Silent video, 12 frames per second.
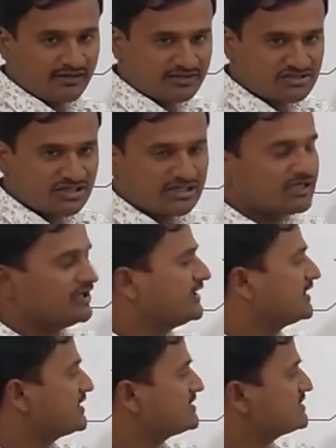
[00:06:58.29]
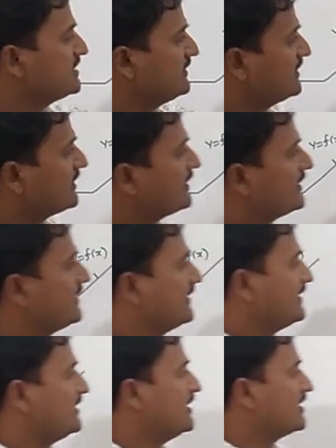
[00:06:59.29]
strictly increasing
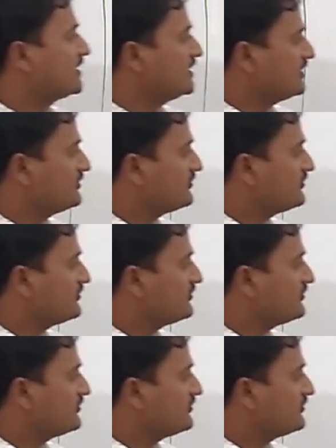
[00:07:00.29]
later.